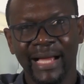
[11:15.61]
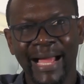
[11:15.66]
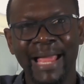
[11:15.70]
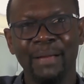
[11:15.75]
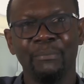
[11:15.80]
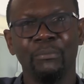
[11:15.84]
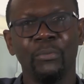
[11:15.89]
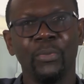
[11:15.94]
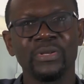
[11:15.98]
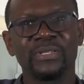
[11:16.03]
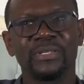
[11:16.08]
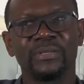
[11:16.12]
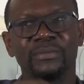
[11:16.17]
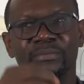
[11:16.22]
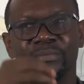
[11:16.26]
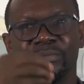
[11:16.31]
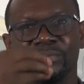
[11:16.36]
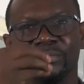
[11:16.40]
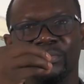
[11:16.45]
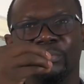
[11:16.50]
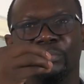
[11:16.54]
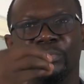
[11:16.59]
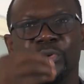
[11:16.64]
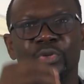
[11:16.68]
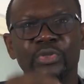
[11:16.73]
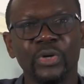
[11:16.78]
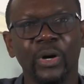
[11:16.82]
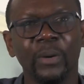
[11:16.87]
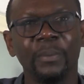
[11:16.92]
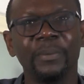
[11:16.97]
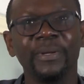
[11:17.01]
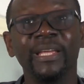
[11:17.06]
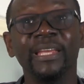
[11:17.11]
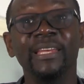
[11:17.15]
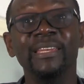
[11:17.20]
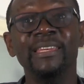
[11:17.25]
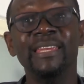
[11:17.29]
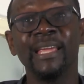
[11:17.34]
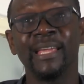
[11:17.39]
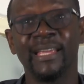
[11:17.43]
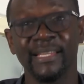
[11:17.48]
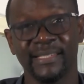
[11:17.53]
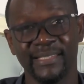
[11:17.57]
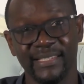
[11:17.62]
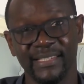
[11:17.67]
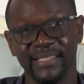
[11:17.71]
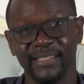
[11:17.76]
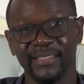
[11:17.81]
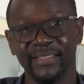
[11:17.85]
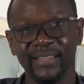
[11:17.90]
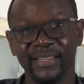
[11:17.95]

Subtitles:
I must put up a legacy